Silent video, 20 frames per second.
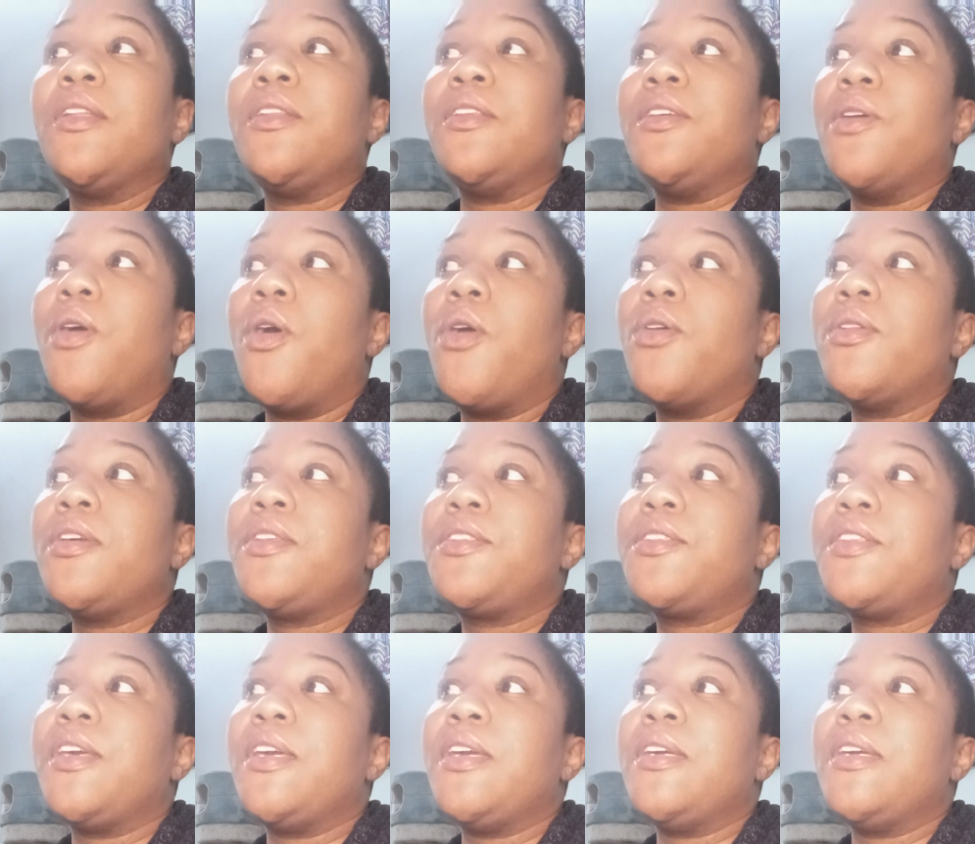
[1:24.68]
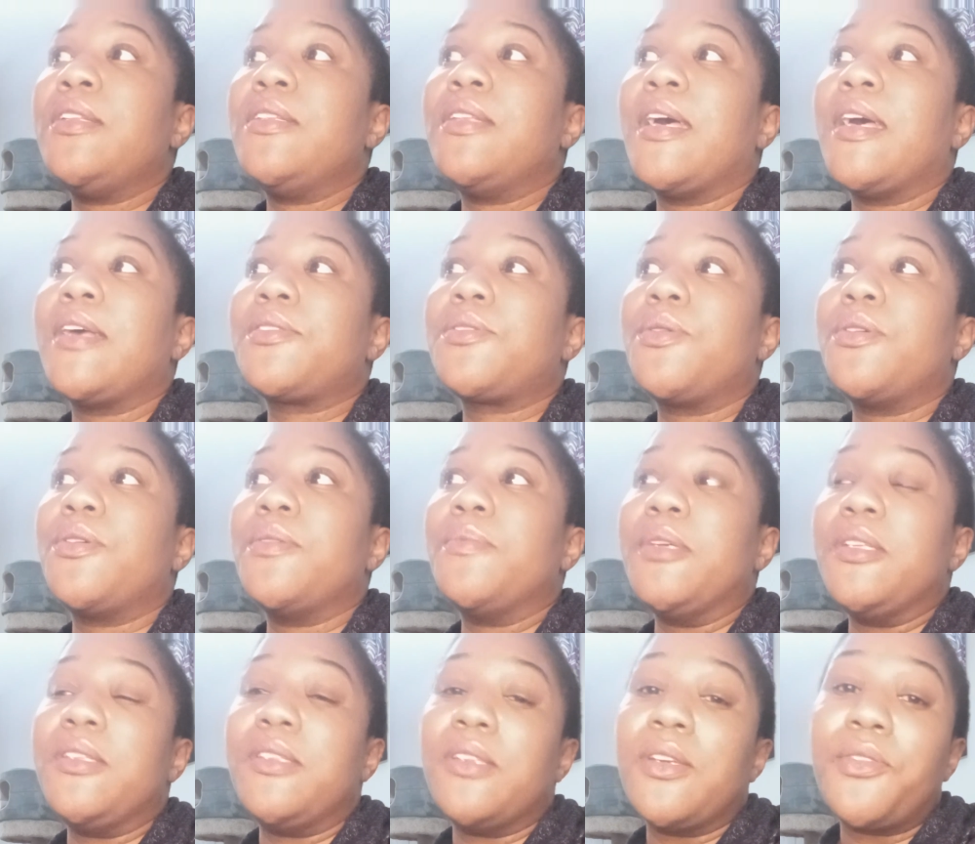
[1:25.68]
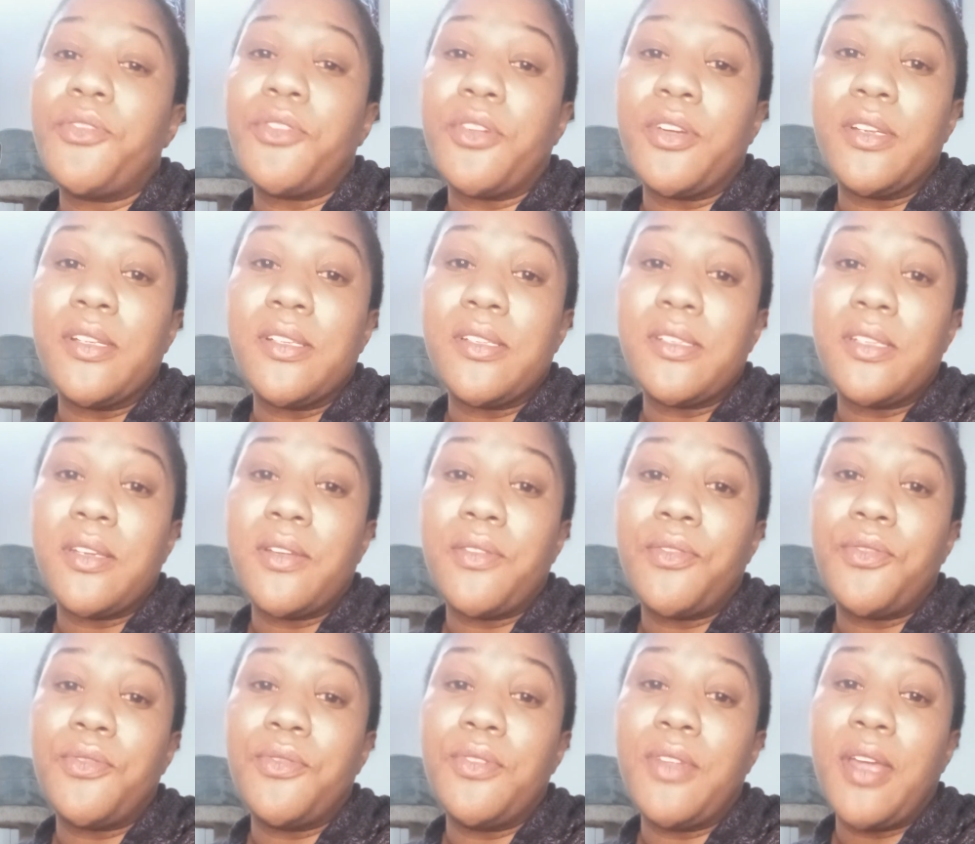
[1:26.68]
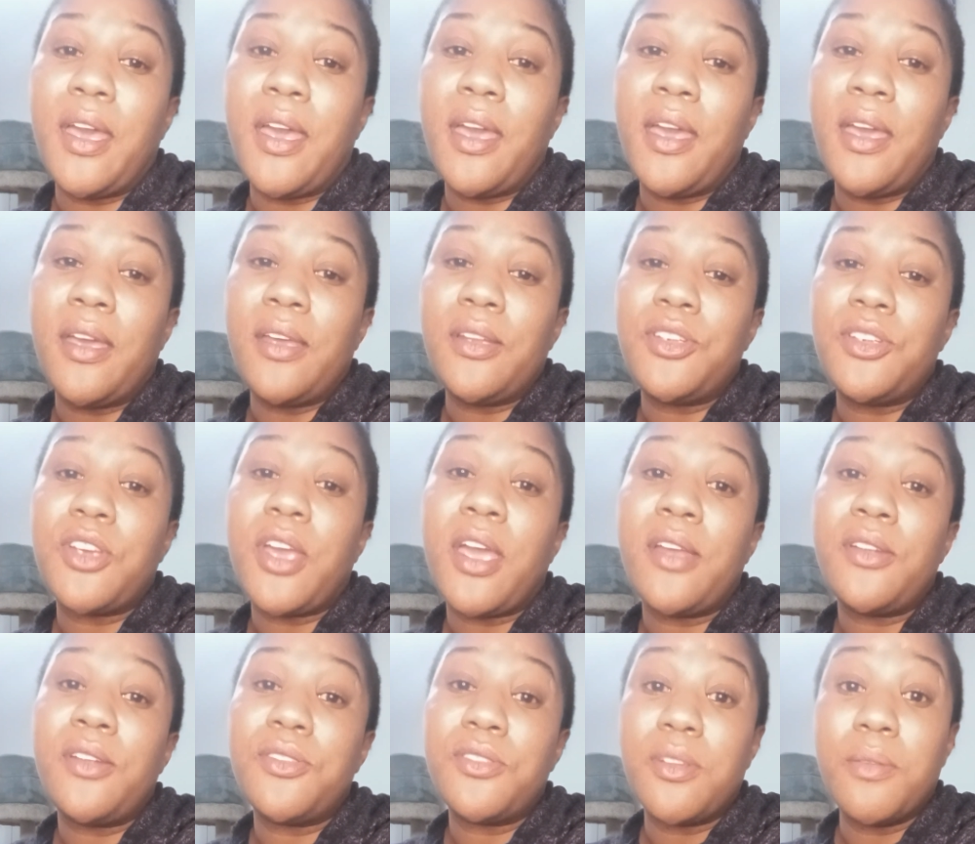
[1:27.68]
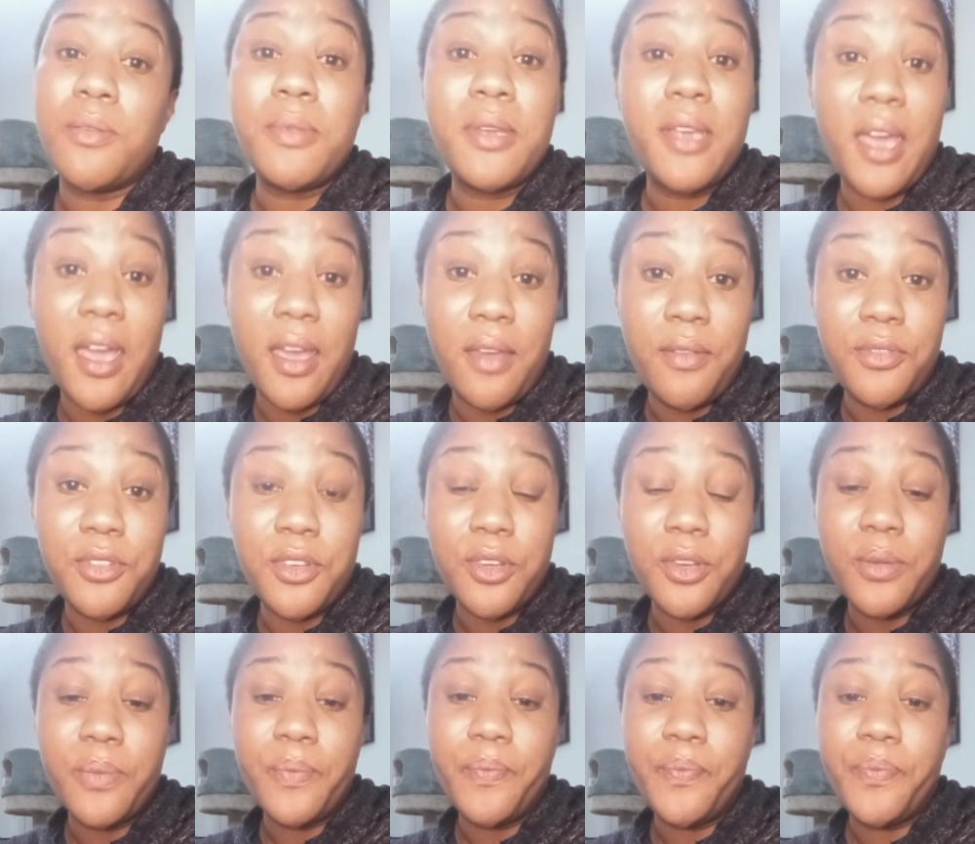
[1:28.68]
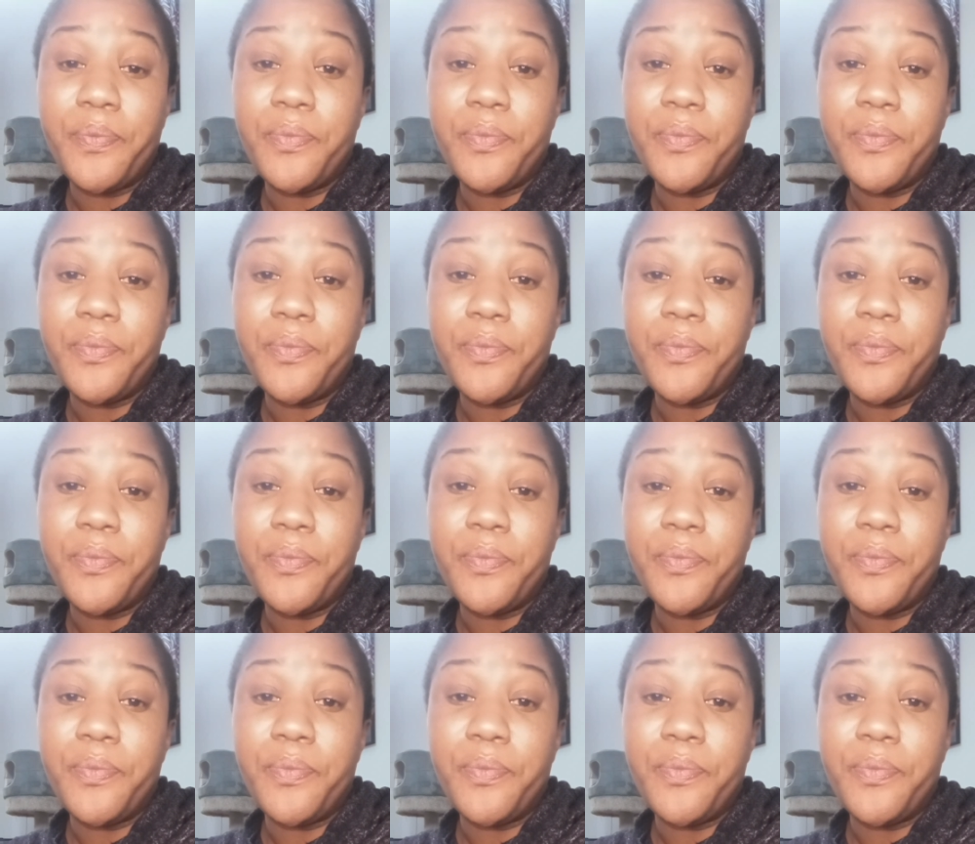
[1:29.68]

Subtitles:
the only thing that's going to be different is if they change the behavior.